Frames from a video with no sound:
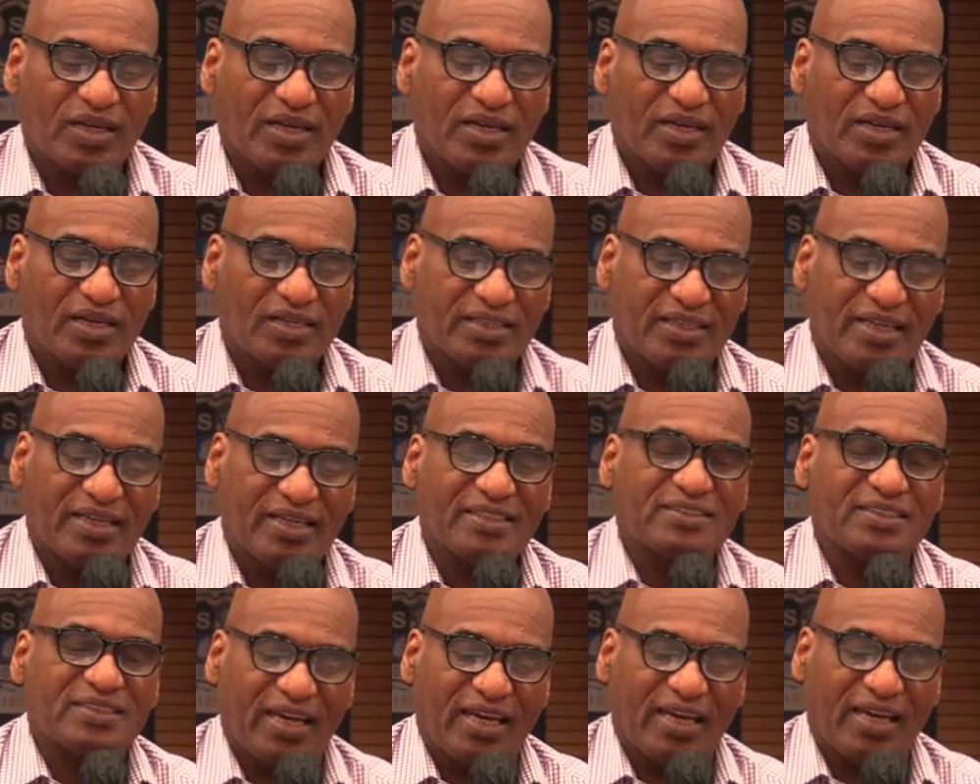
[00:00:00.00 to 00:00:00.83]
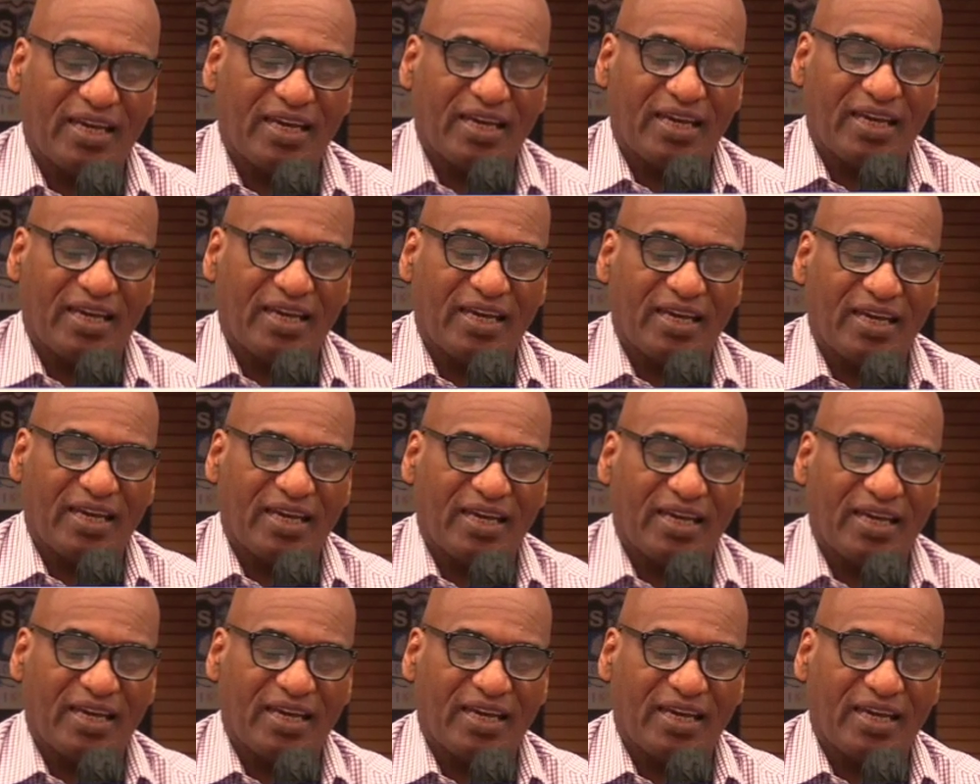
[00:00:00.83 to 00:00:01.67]
against Abel, his
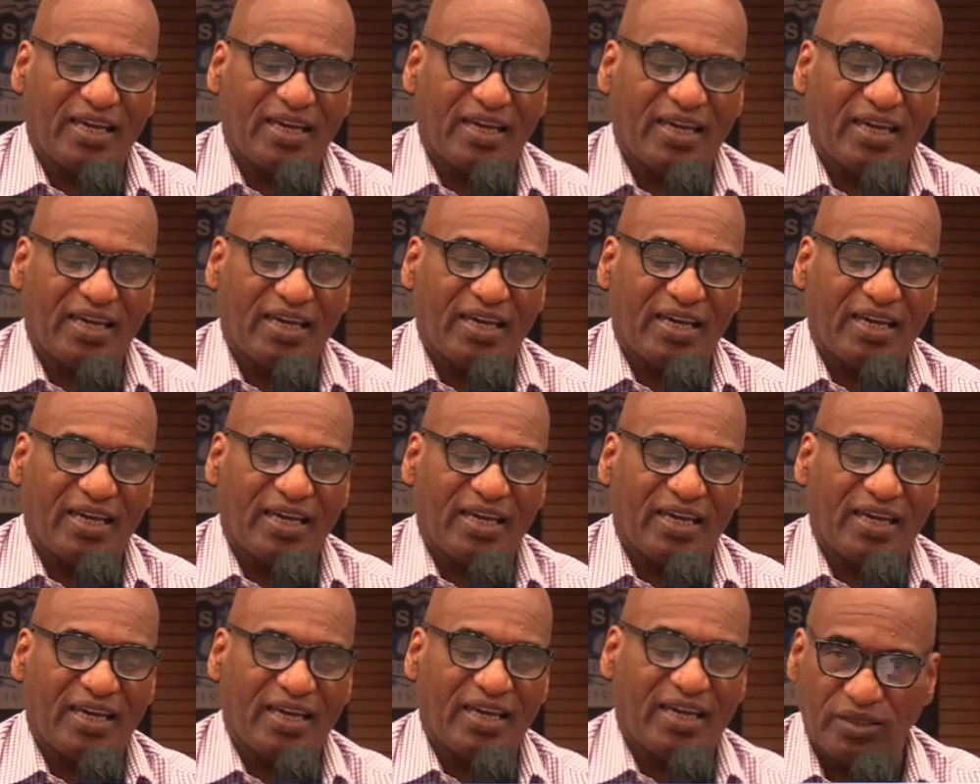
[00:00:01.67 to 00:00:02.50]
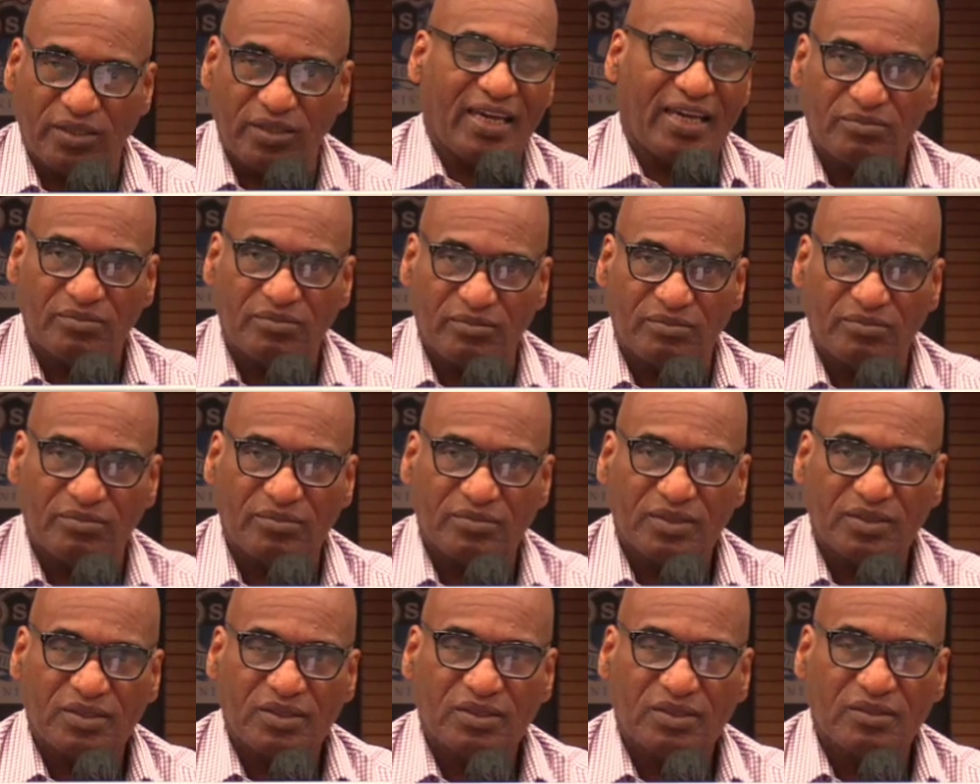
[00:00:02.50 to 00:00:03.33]
brother, and slew him.
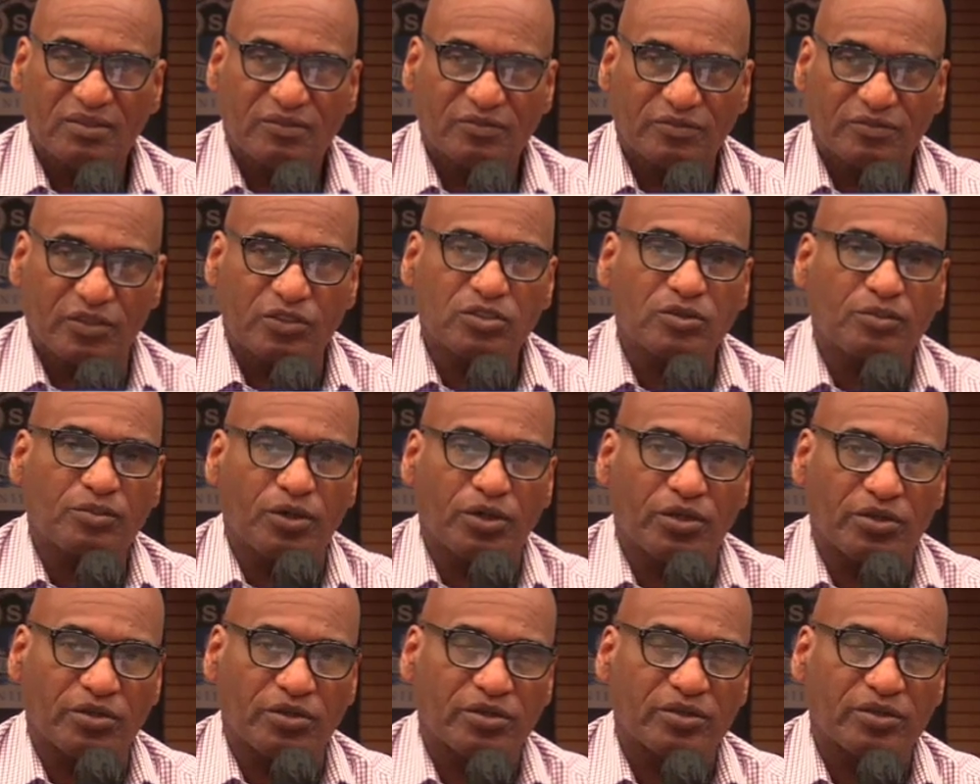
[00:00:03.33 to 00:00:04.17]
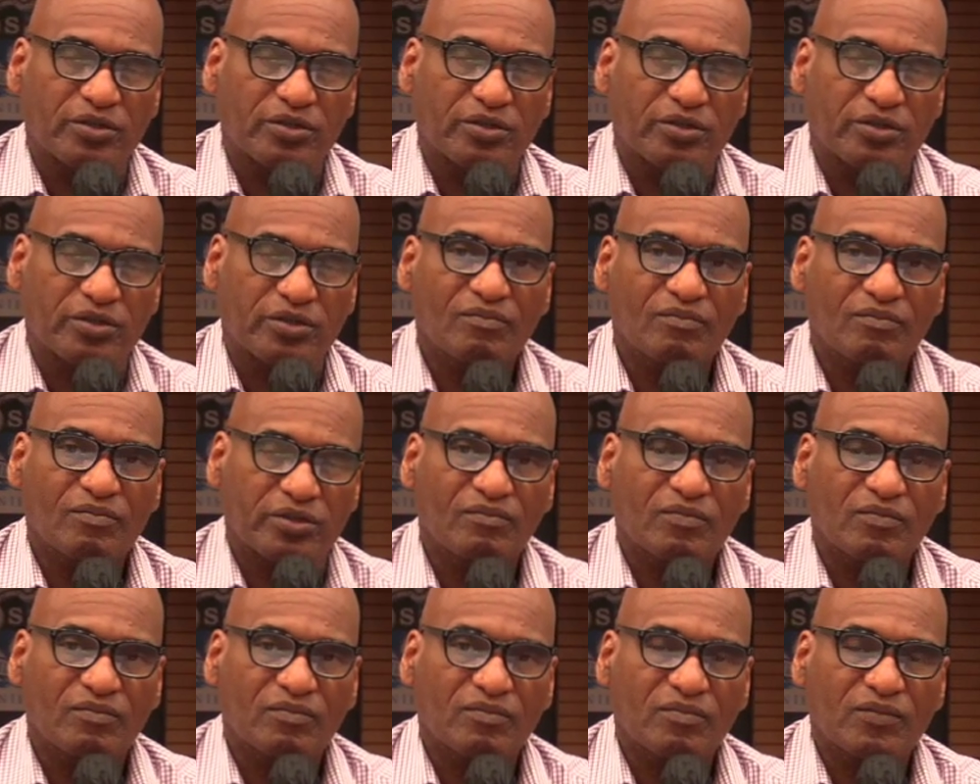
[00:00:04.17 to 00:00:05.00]
First murder
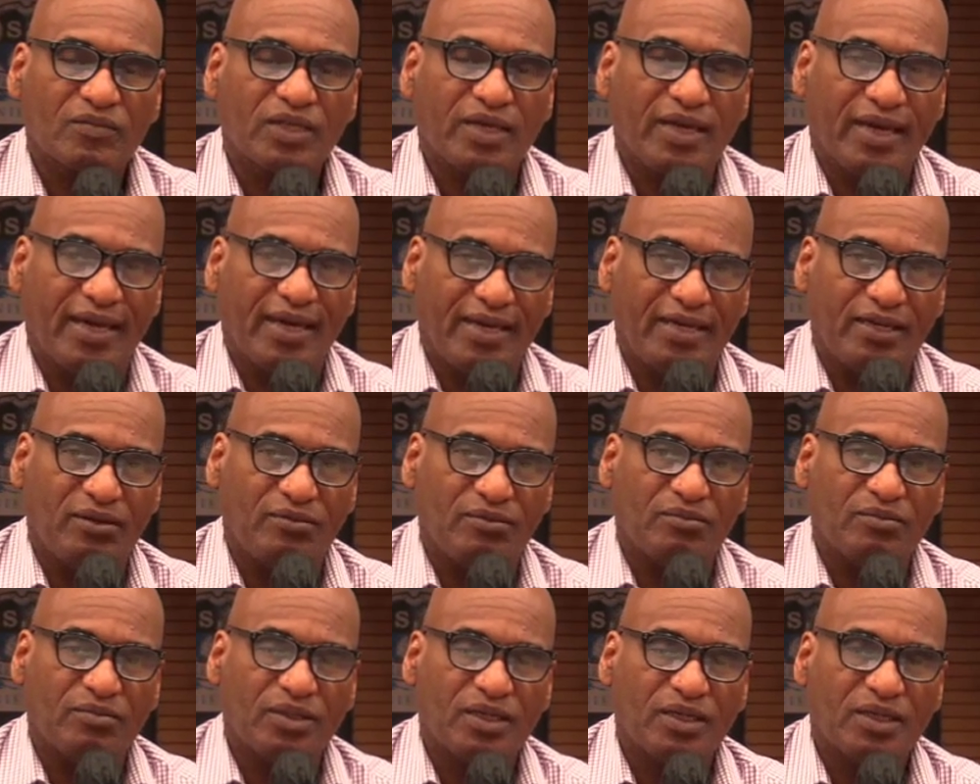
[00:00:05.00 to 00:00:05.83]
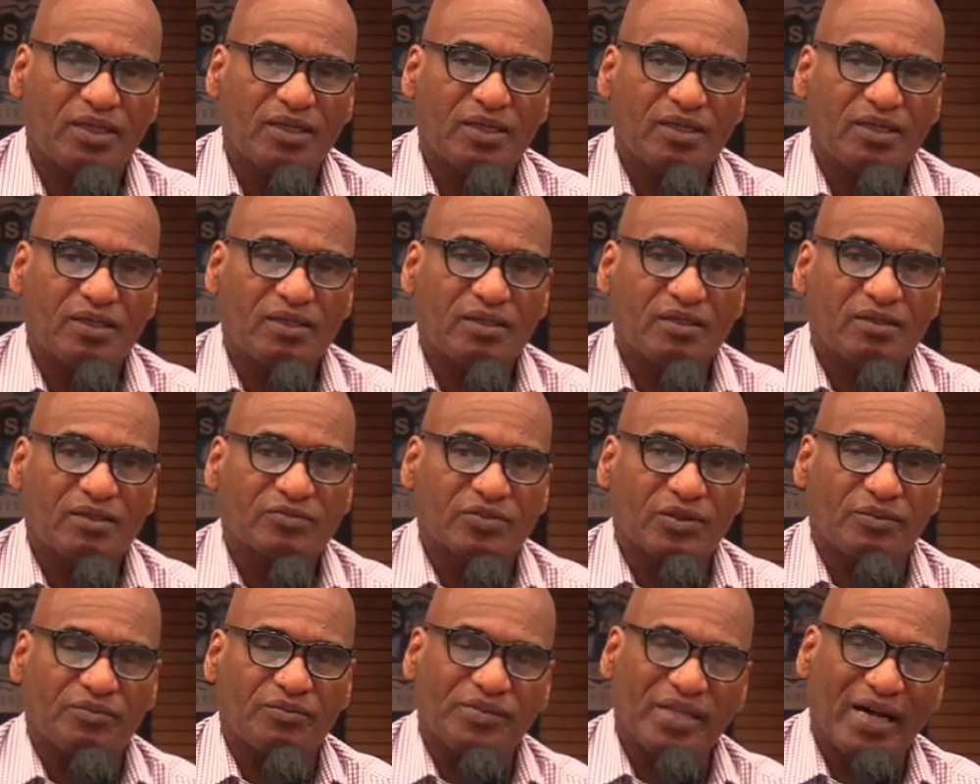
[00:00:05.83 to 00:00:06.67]
came
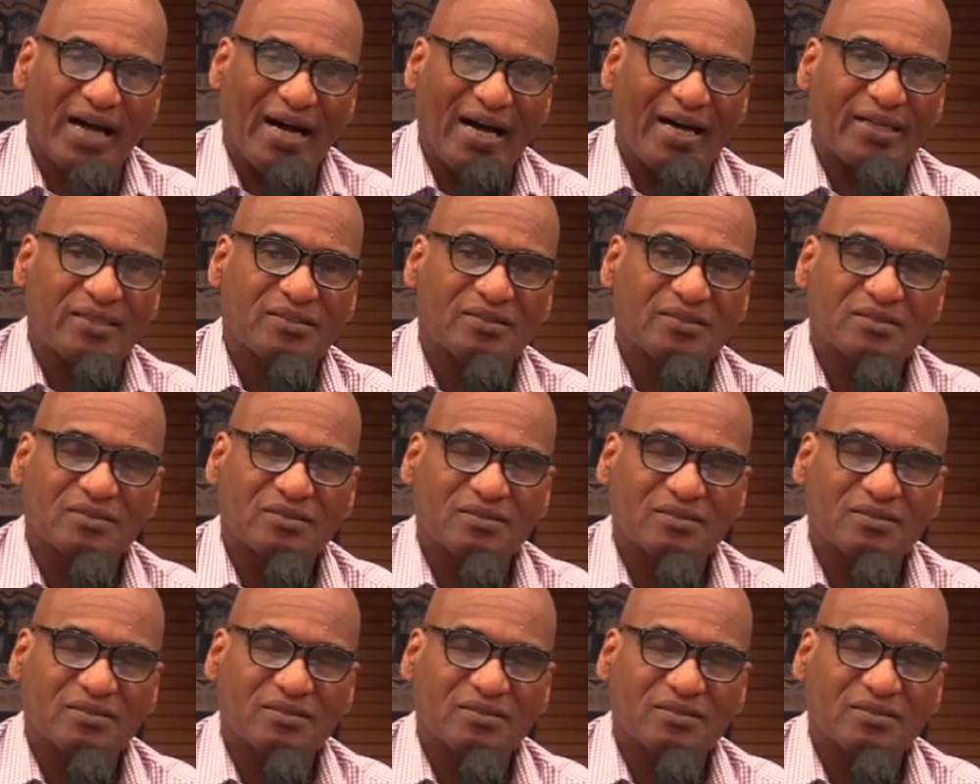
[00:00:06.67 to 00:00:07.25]
from not